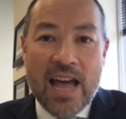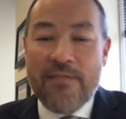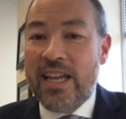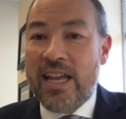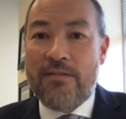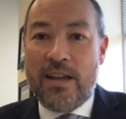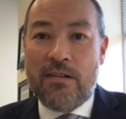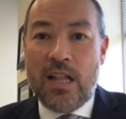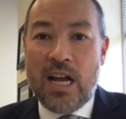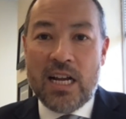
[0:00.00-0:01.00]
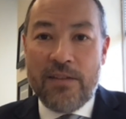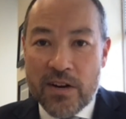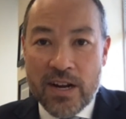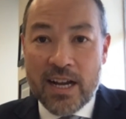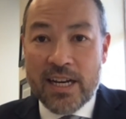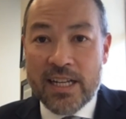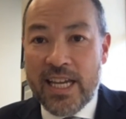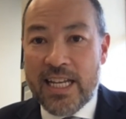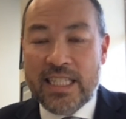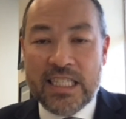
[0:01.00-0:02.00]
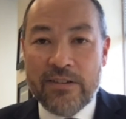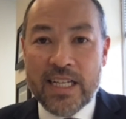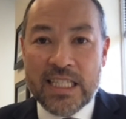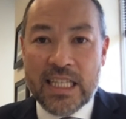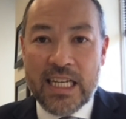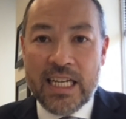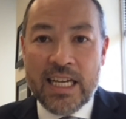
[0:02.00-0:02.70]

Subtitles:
have a countdown clock if you're not going to take it seriously?